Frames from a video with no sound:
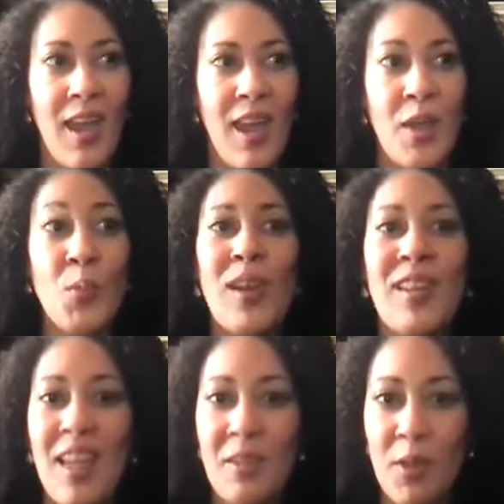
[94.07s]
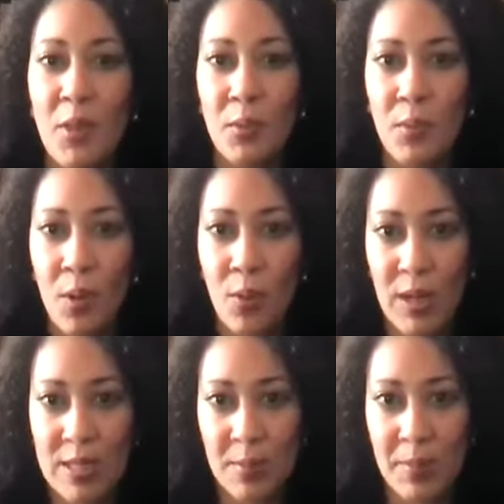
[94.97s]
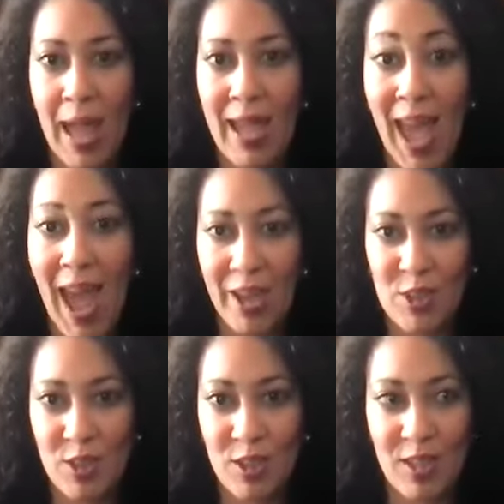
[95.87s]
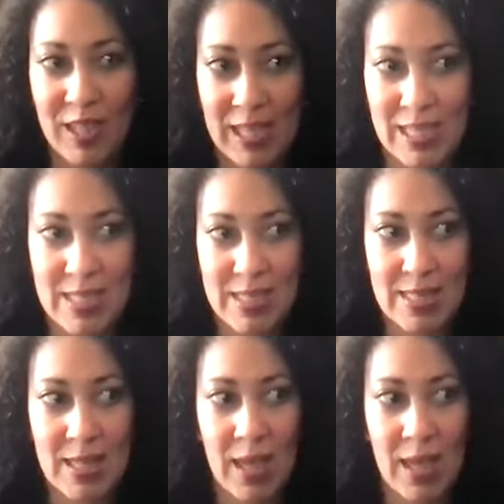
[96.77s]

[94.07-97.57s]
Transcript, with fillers: and what a life on the road as a black actor is,